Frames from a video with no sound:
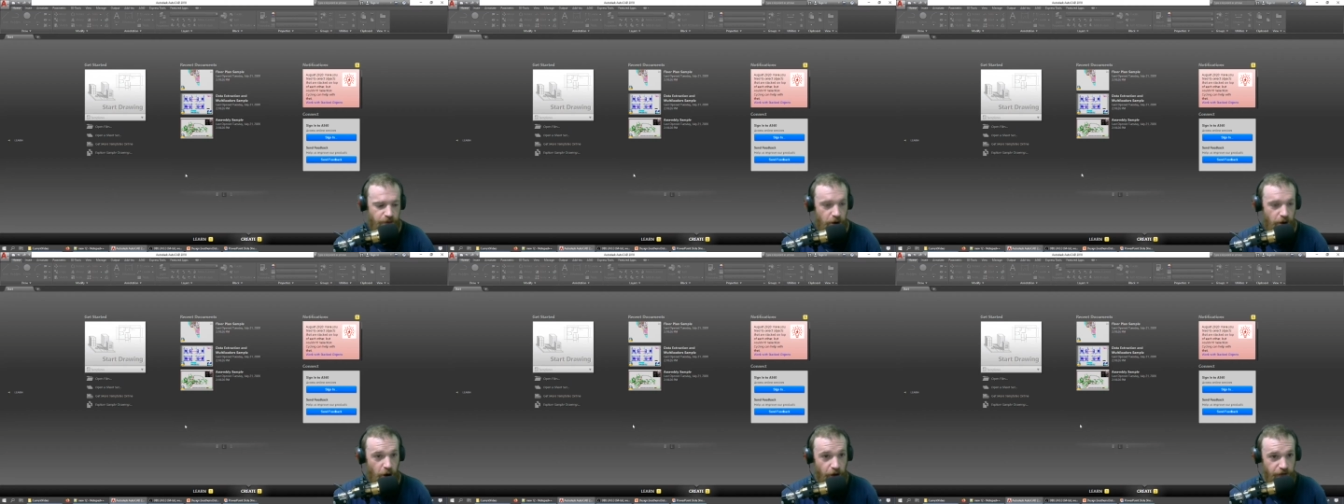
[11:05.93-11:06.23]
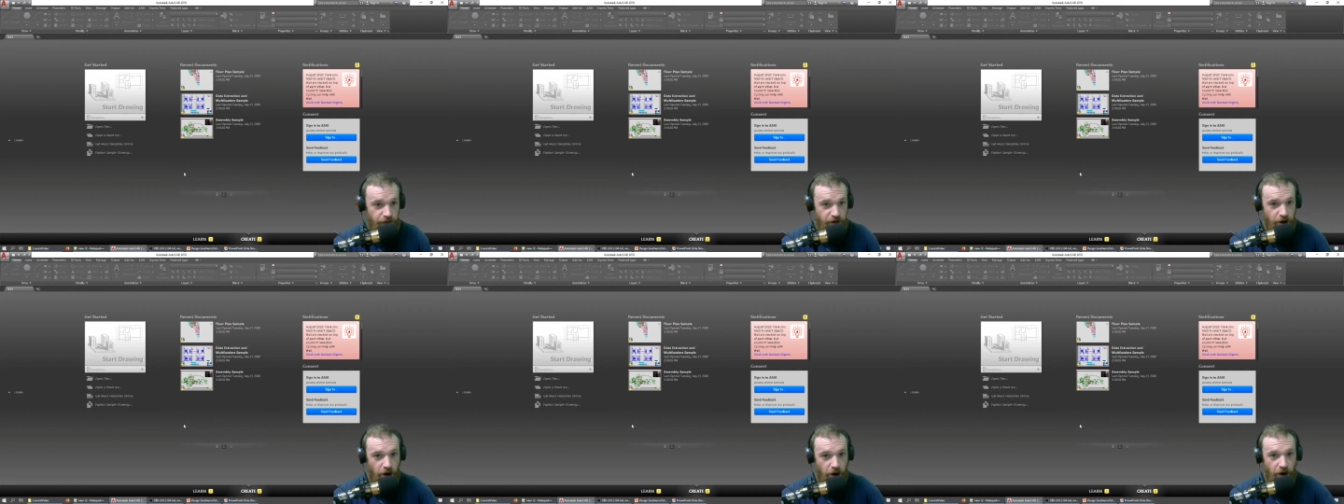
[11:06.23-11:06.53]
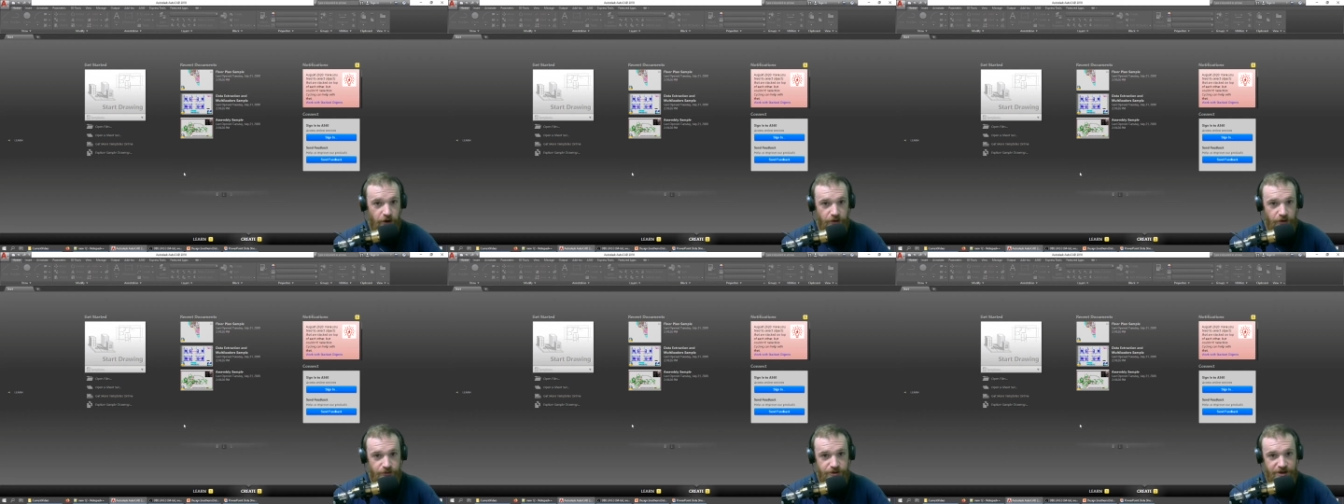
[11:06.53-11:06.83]
over to
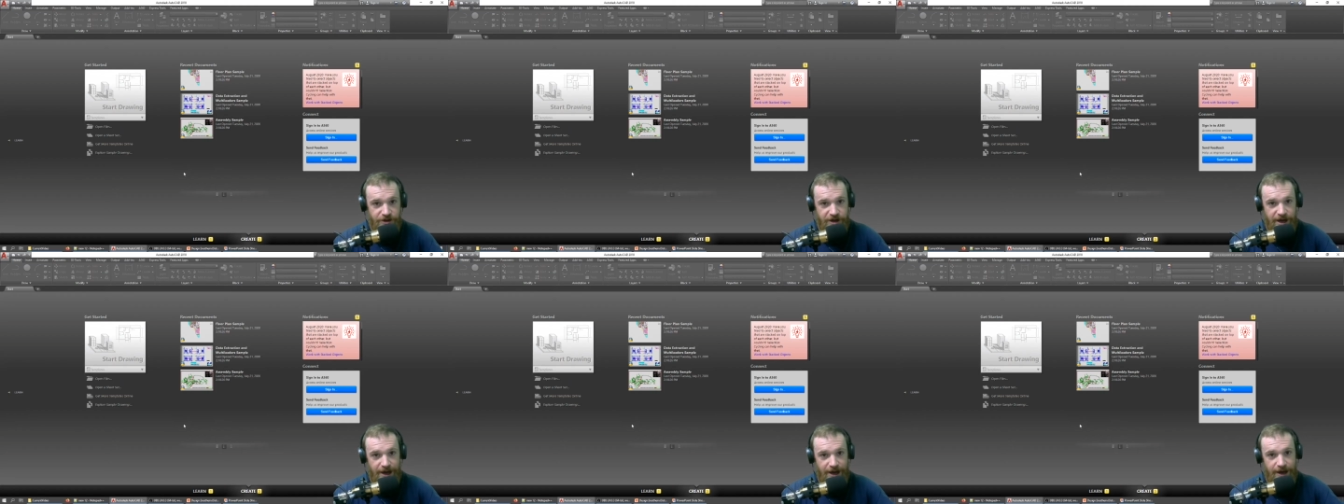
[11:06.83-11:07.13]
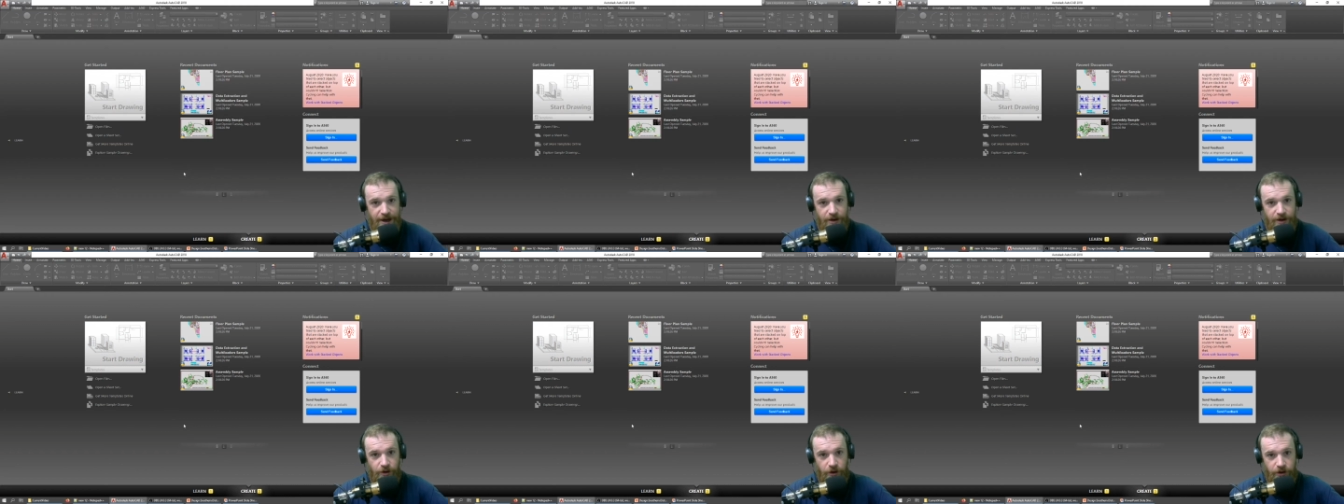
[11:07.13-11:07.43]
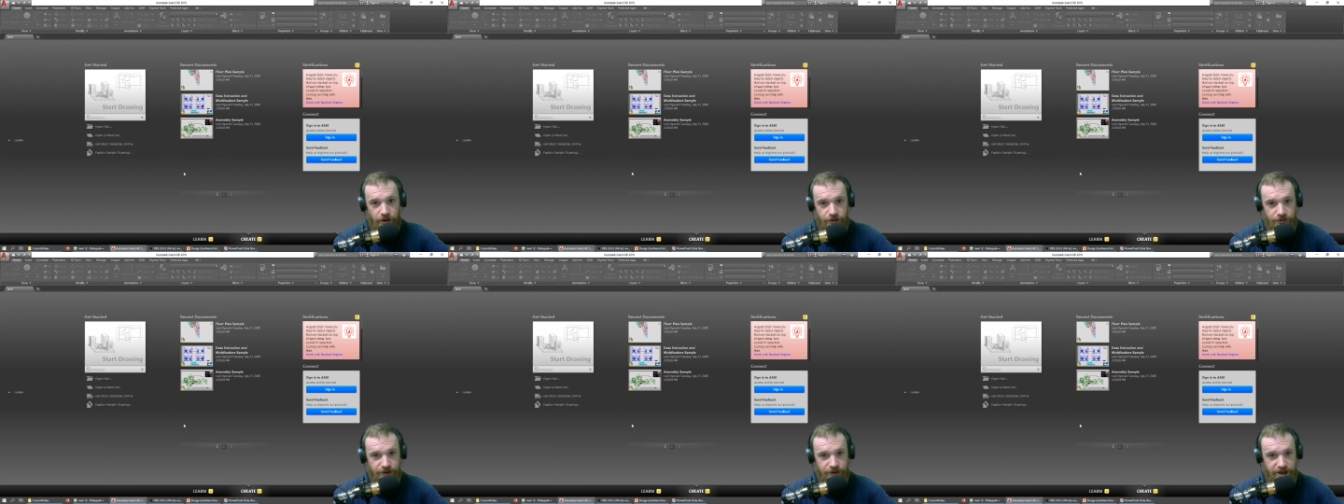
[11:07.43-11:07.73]
AutoCAD
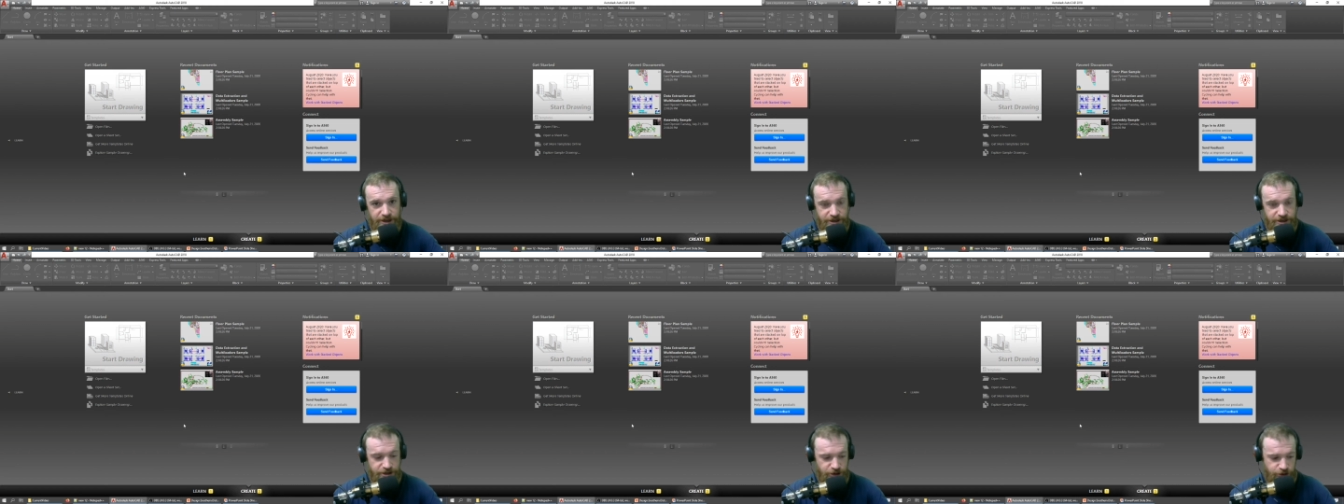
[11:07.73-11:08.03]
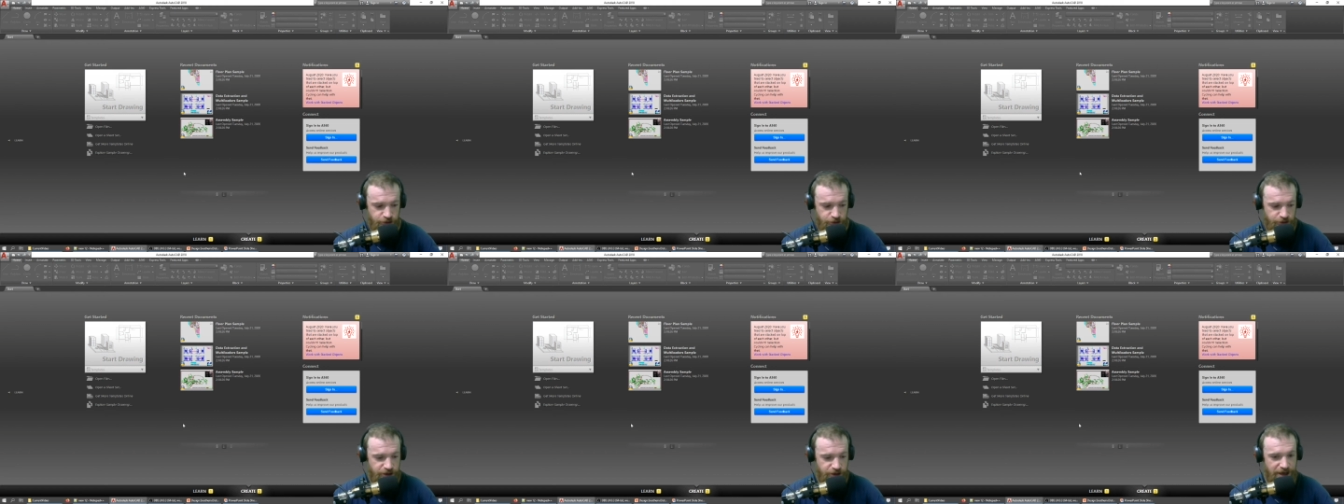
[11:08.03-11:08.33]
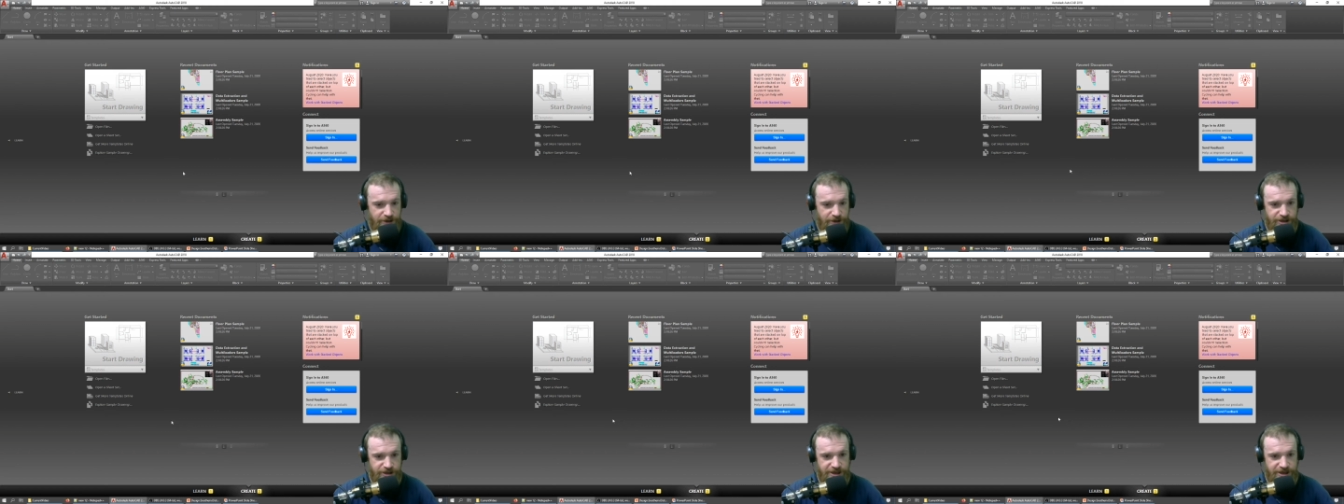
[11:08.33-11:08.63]
Autodesk
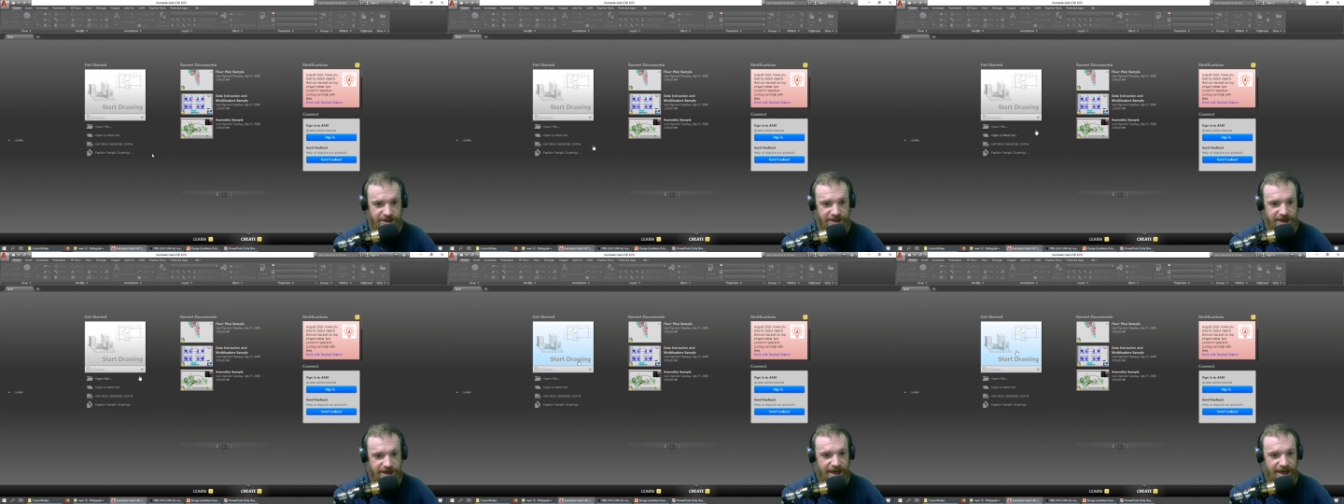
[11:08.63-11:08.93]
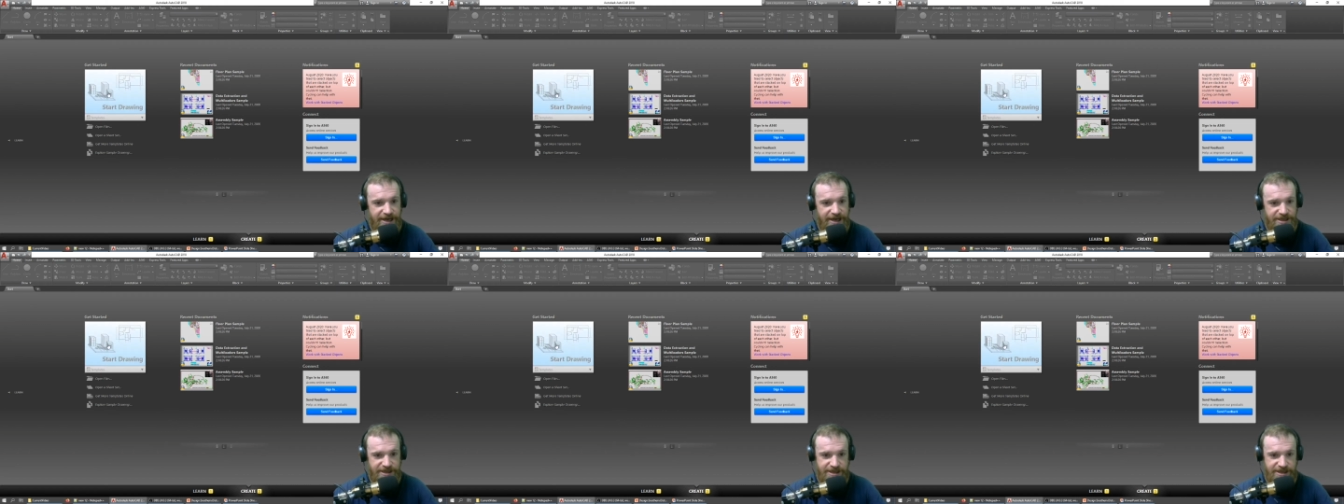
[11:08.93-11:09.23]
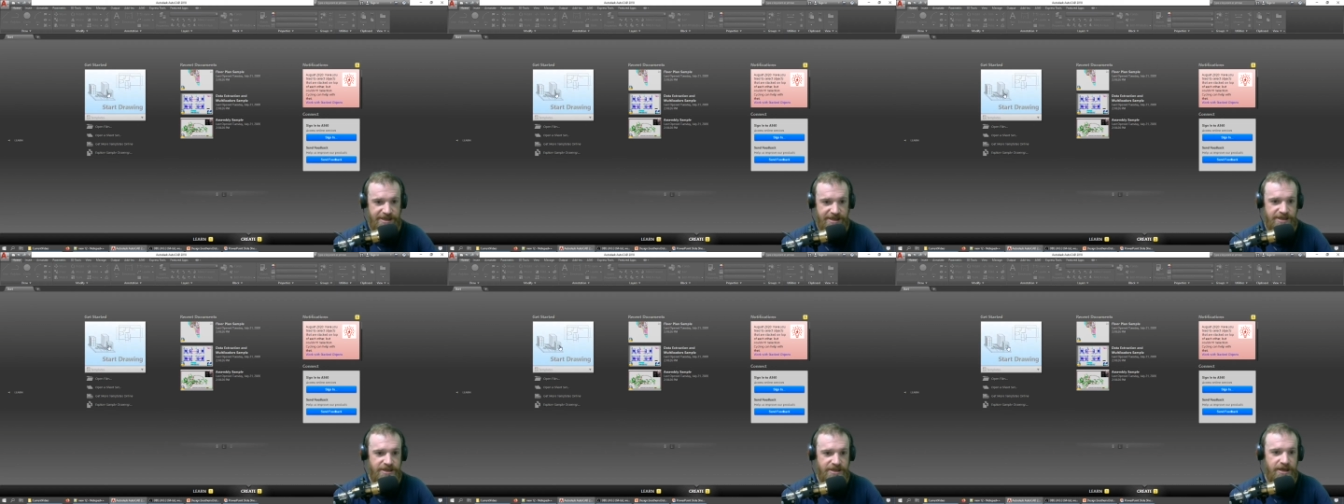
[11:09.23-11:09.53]

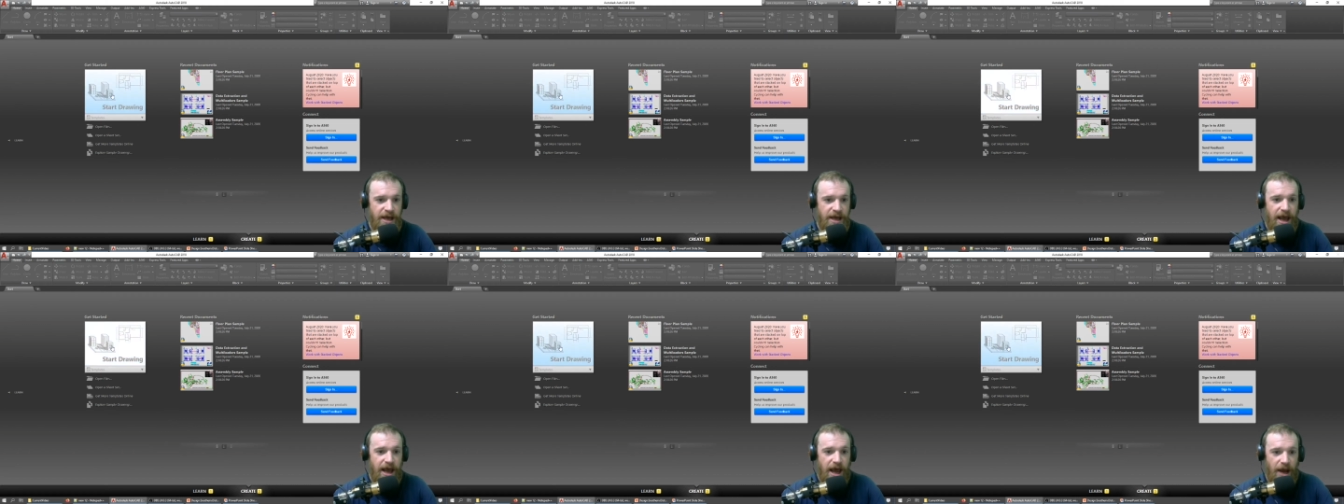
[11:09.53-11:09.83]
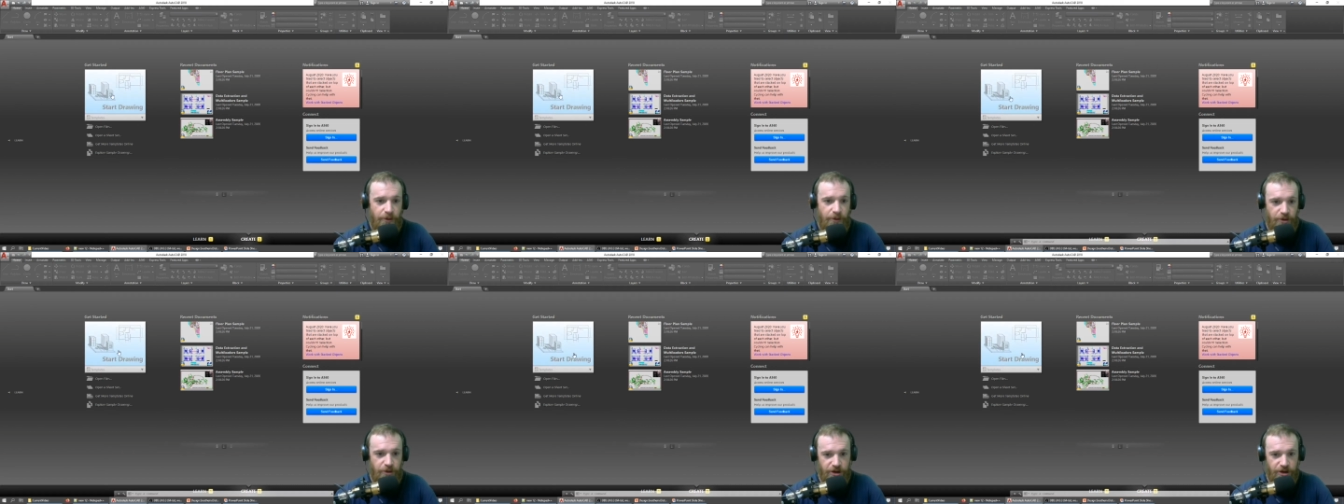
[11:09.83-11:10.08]
2018, and we're going